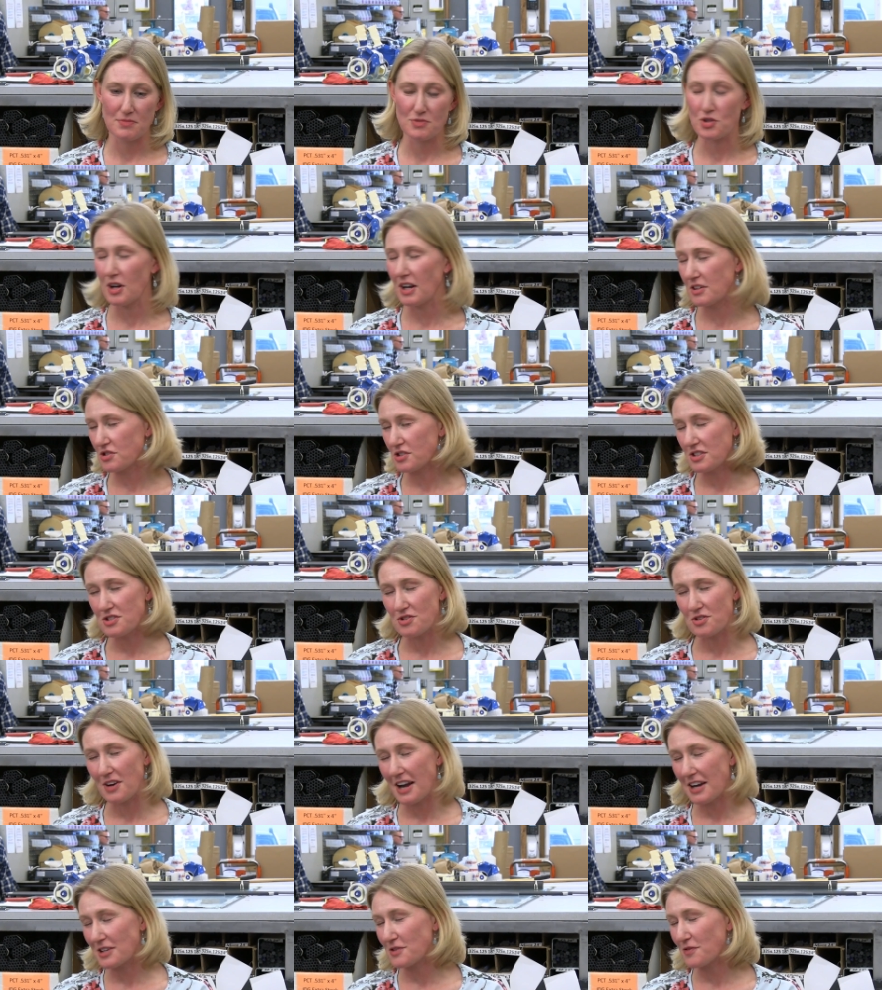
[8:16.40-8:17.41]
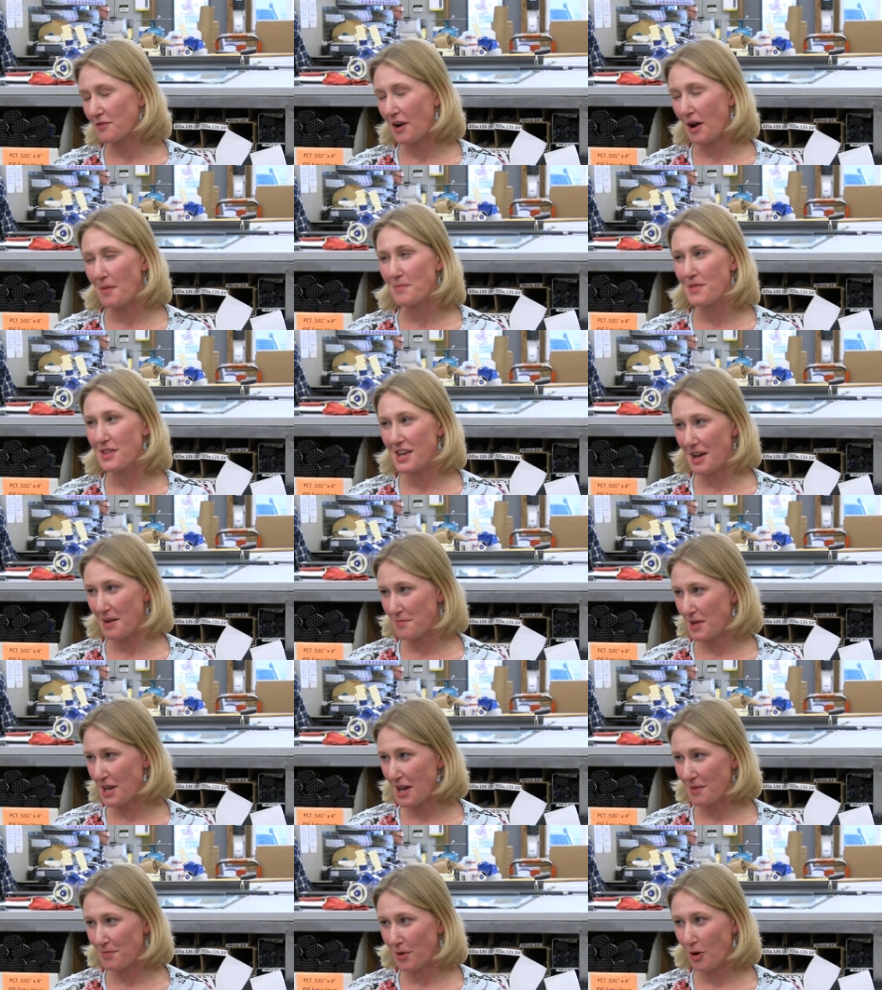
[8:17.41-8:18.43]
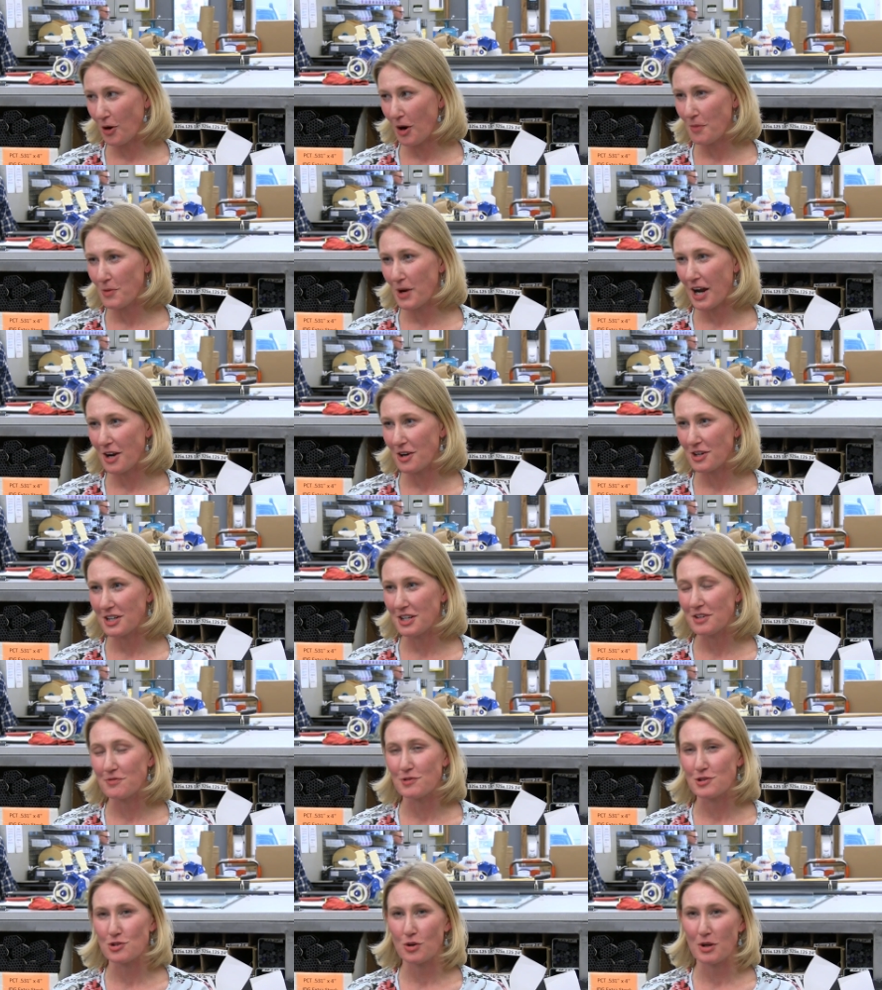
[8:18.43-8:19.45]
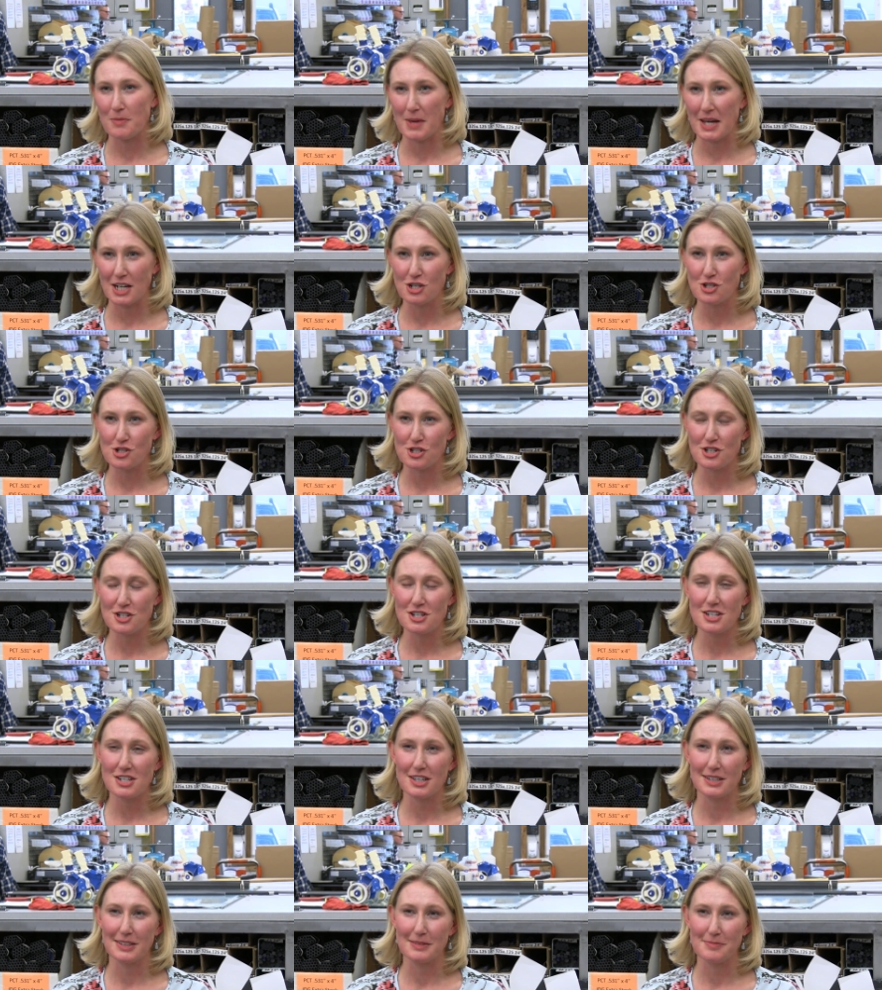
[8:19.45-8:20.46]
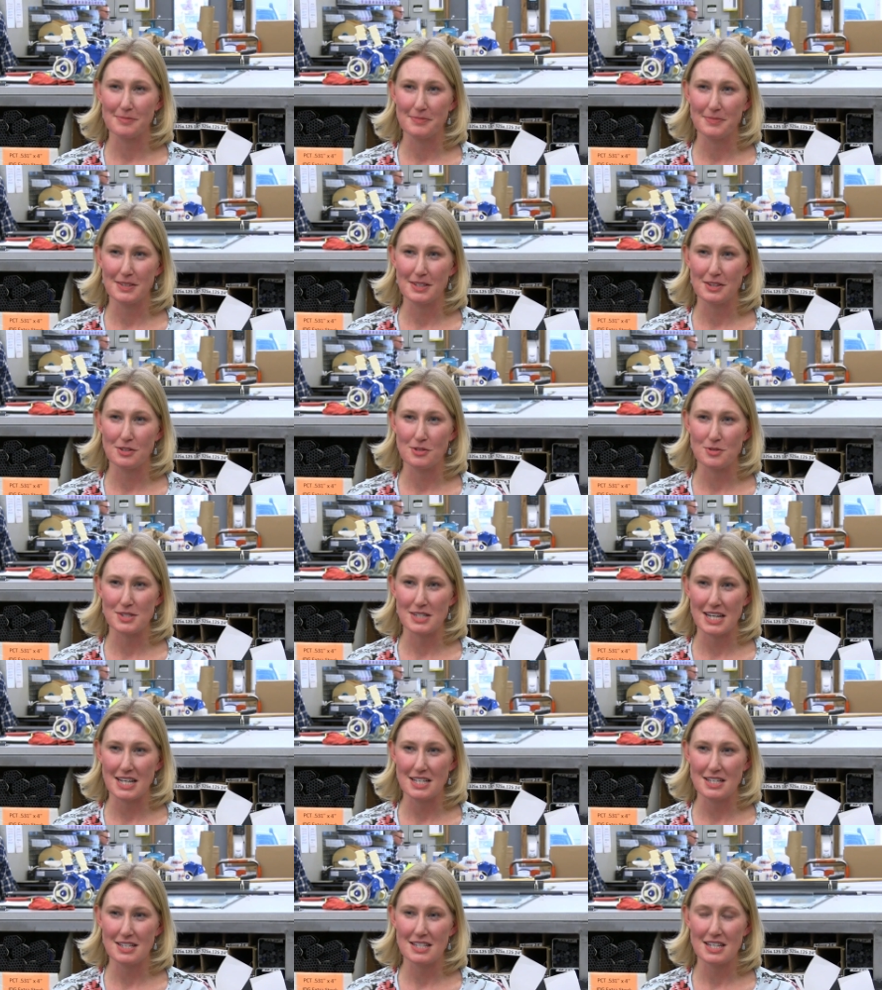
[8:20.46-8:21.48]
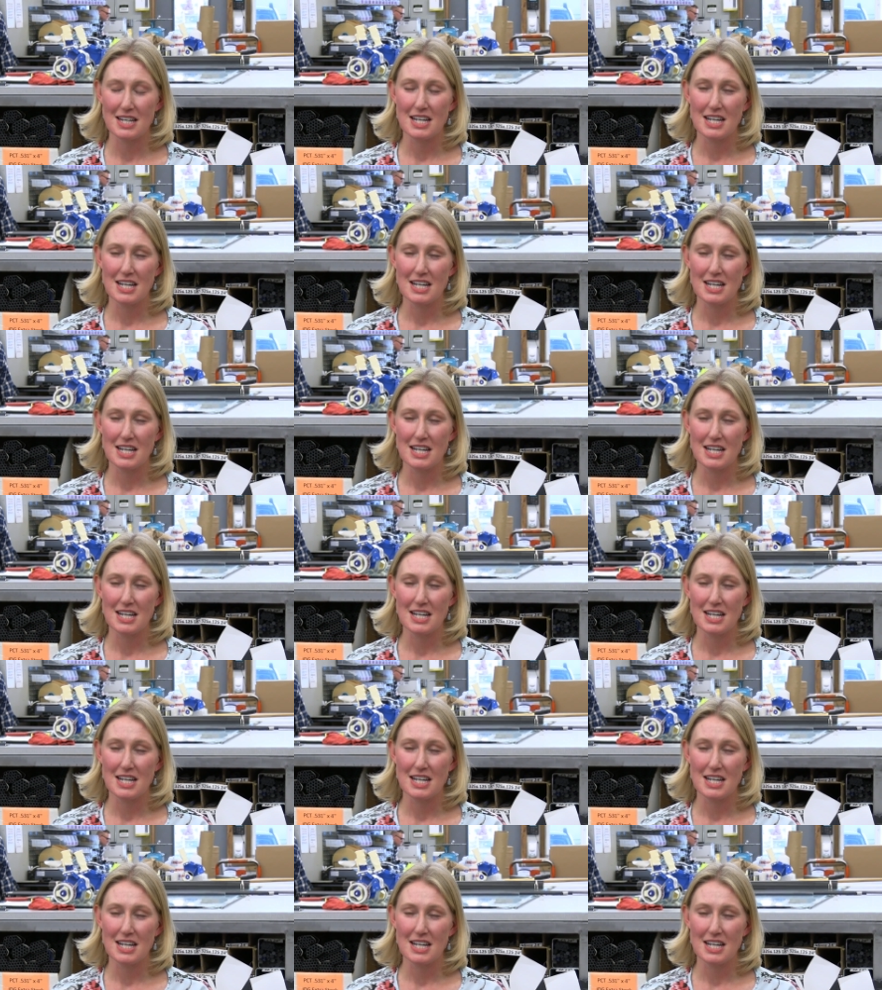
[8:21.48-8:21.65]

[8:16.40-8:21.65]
actually direct from the MBA program, we hired an inventory manager in those days.